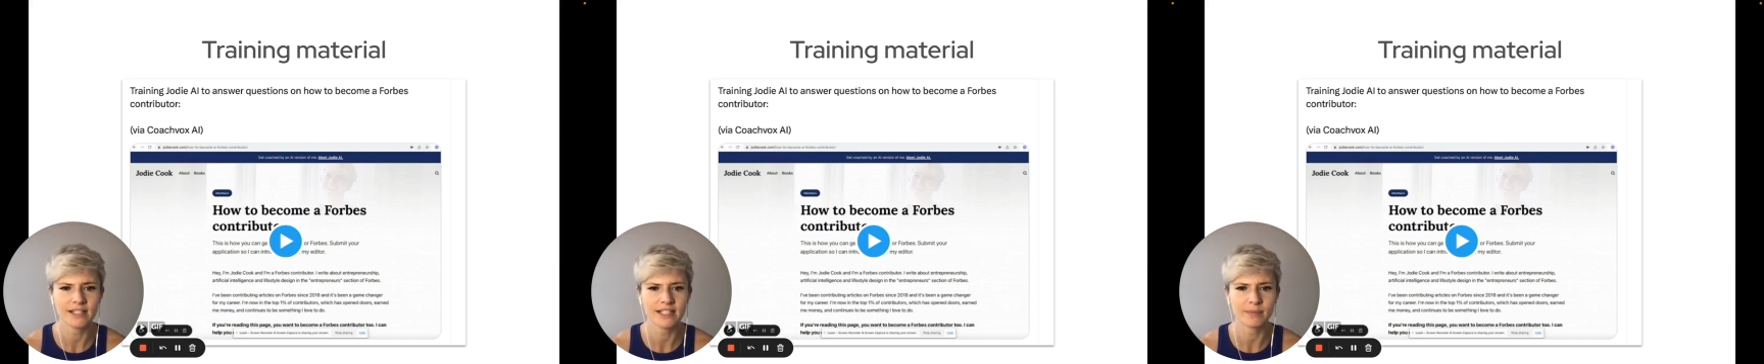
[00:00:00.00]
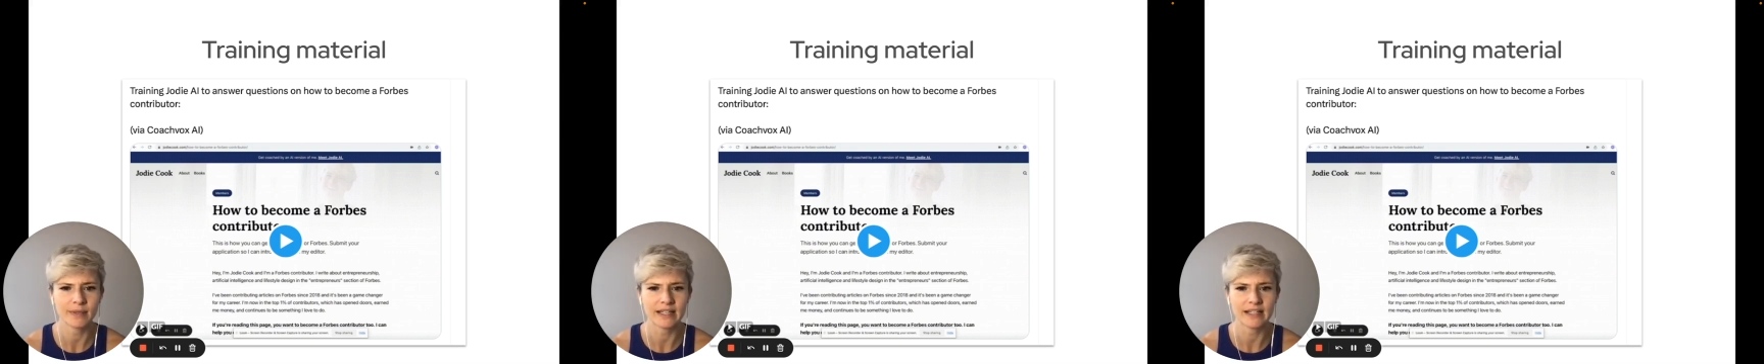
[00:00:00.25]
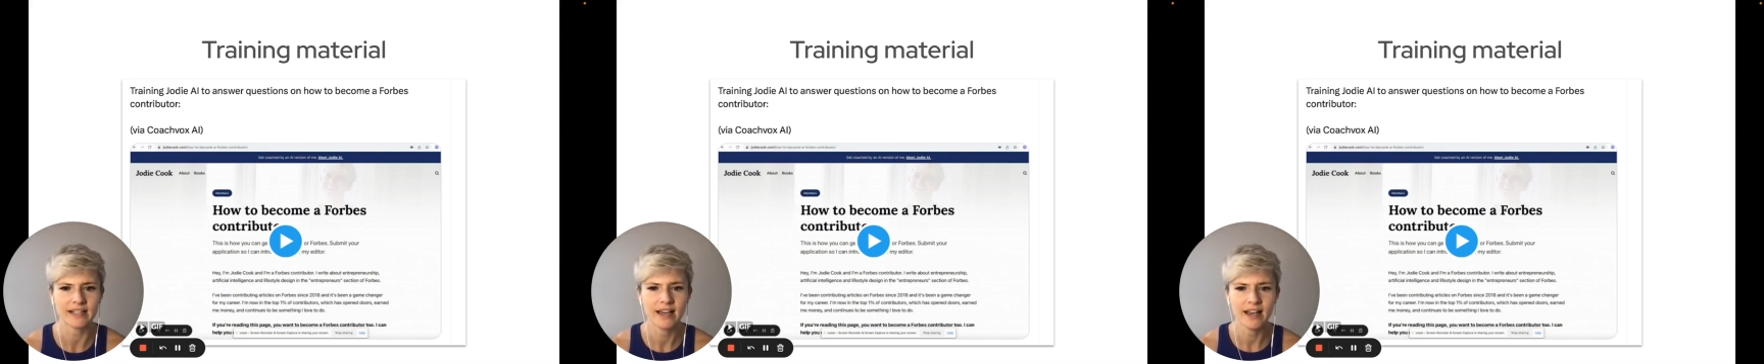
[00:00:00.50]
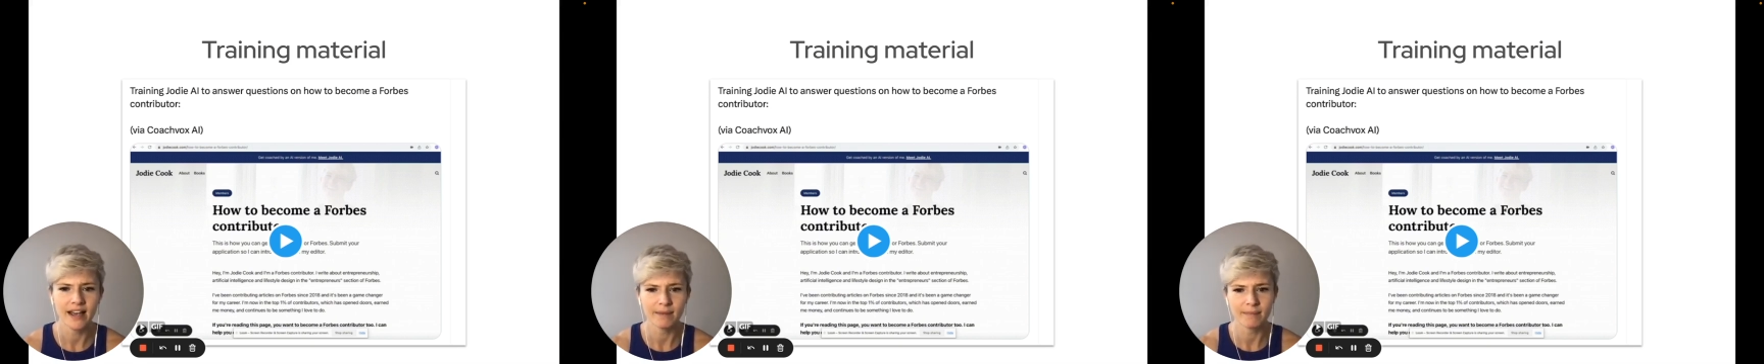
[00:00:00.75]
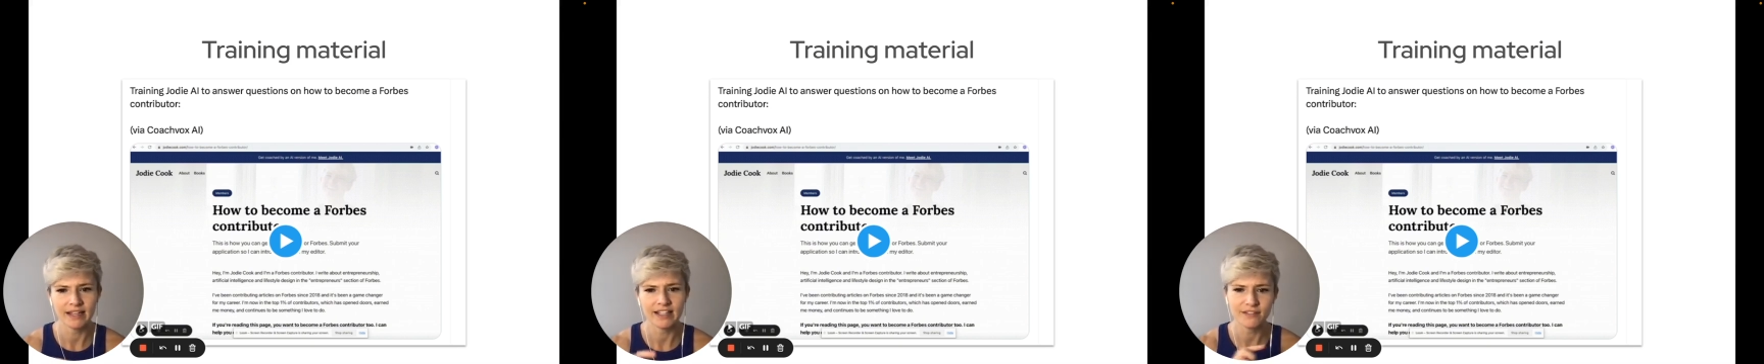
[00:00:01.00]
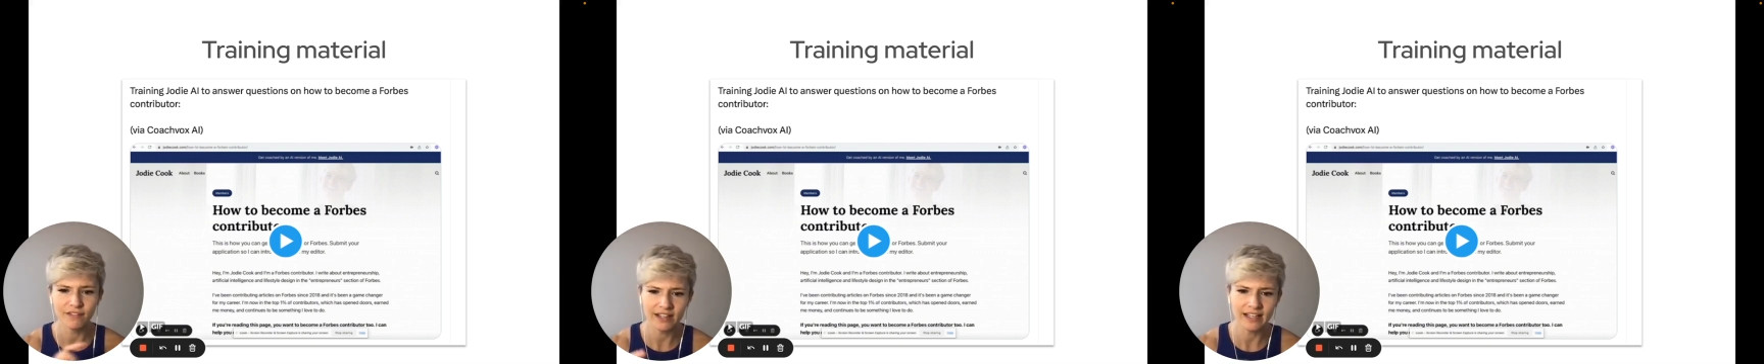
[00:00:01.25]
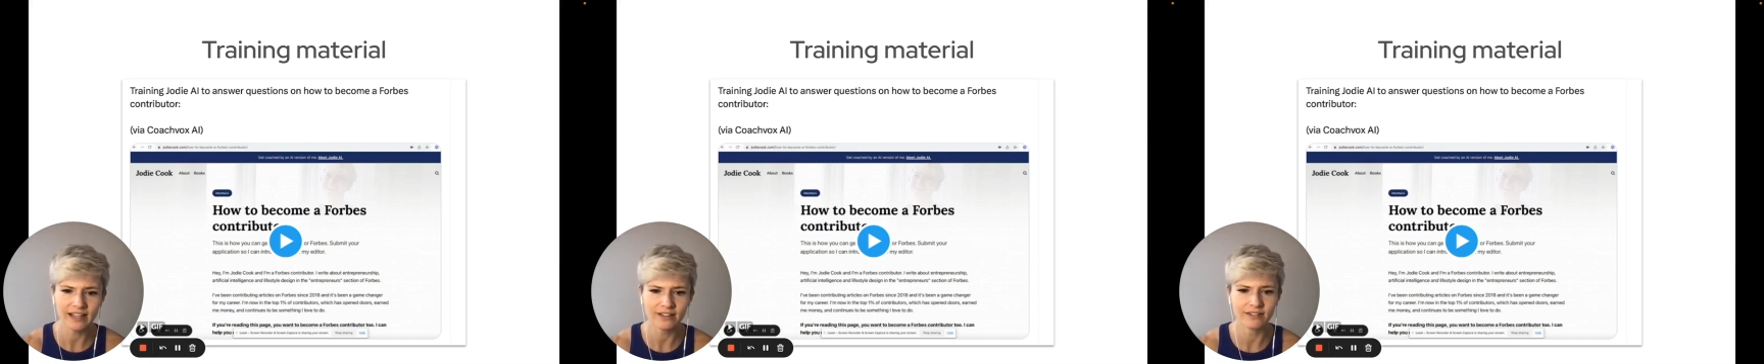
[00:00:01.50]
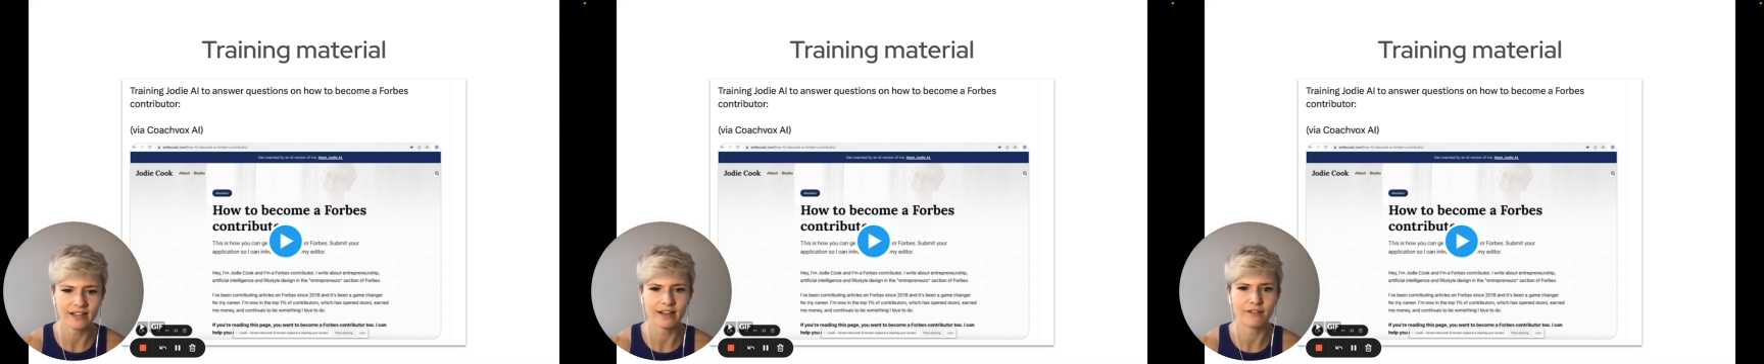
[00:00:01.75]
its speed, and made this funky
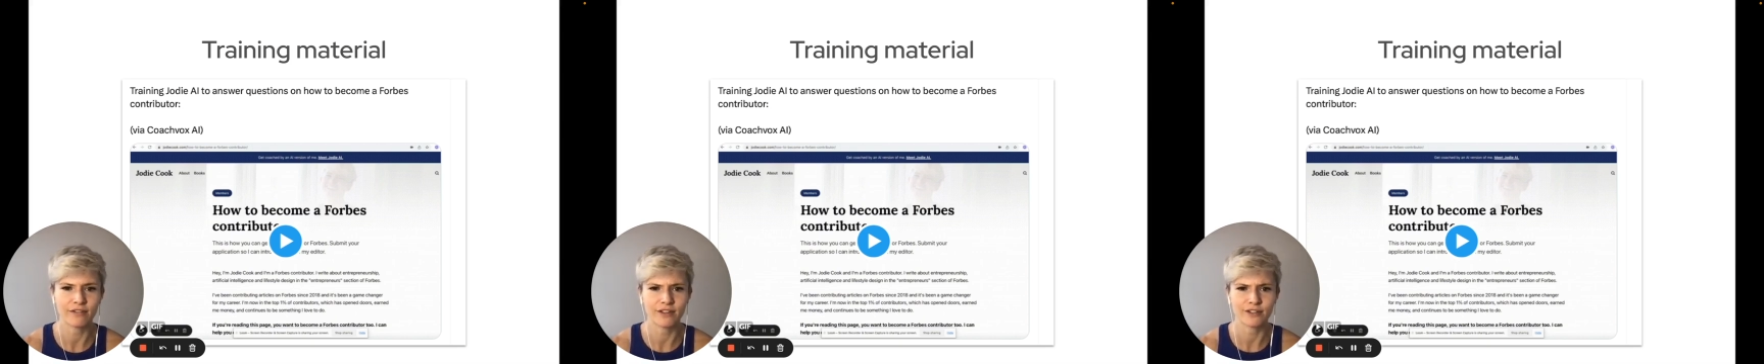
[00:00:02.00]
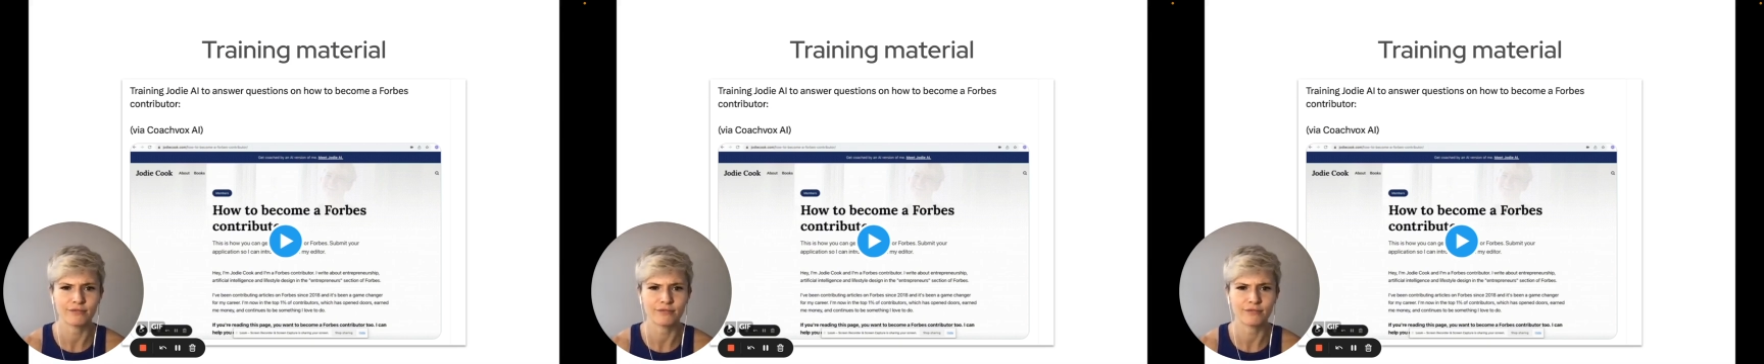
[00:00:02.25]
little GIF that's